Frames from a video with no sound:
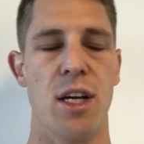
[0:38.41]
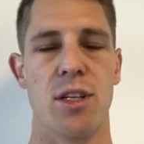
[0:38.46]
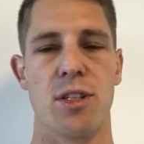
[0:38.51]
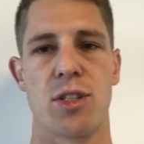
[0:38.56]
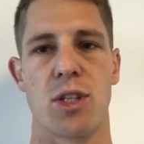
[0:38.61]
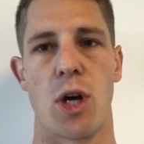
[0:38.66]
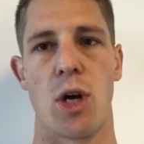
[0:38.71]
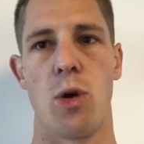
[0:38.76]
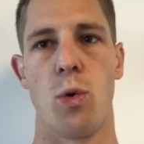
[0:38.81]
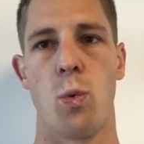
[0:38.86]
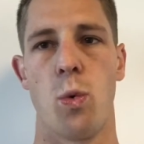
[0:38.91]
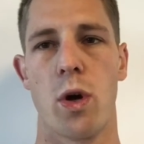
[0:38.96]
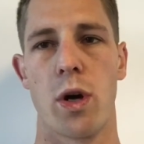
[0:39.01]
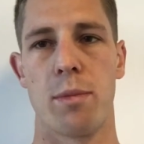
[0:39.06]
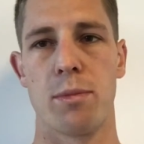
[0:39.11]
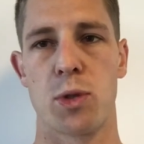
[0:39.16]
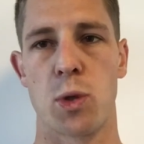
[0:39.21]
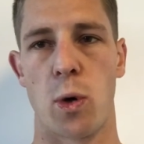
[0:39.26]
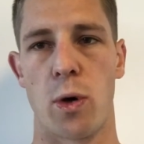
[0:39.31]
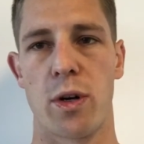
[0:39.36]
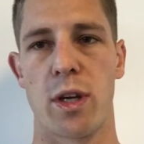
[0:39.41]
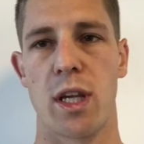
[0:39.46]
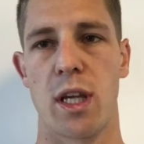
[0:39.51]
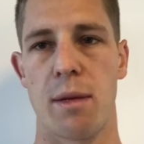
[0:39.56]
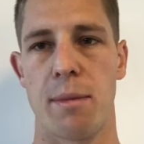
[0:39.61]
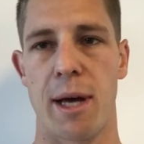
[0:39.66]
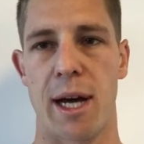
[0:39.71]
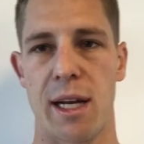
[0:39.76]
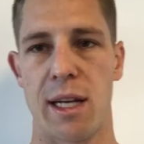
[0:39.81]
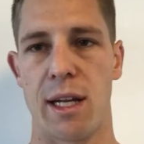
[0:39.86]
So what I'm talking
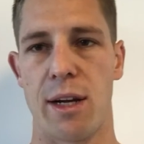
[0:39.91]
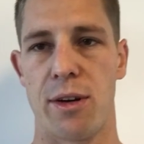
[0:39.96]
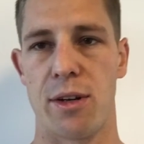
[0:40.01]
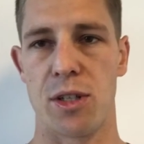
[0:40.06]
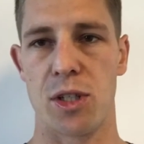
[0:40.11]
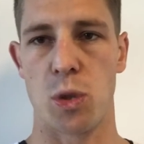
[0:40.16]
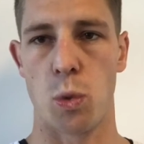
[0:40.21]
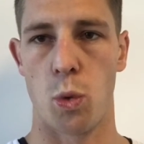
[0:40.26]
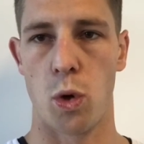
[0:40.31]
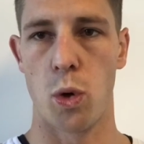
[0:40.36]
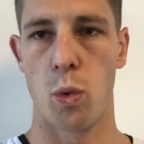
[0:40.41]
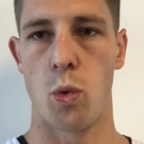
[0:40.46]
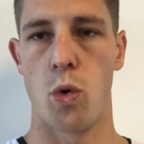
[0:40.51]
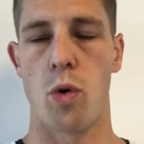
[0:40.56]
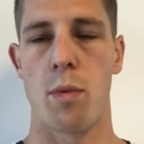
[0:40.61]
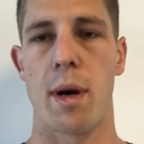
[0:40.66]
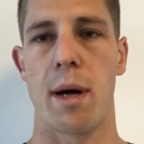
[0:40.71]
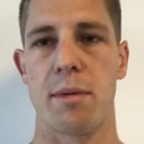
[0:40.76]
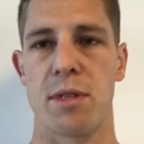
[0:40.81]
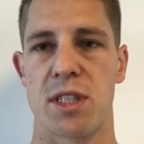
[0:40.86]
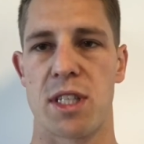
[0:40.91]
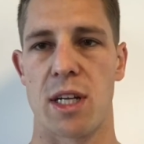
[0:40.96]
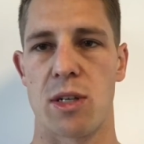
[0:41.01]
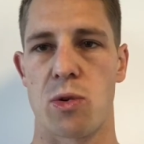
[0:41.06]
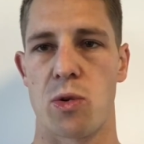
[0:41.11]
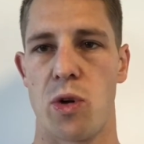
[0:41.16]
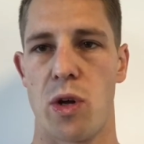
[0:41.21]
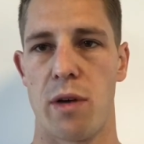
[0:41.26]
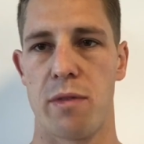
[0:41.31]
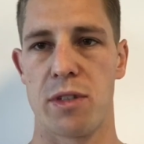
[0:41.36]
about here is you want to warm up your
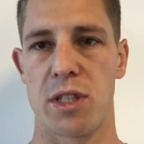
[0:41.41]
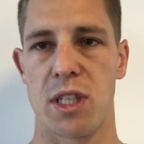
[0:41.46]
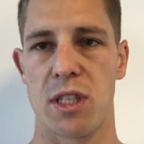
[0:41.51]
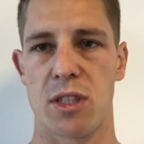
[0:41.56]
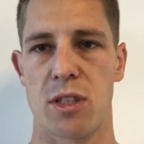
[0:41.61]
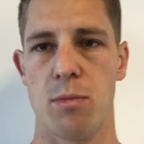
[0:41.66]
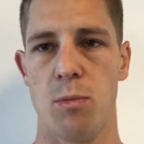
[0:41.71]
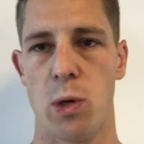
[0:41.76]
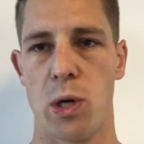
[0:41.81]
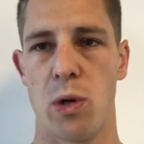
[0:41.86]
central nervous system.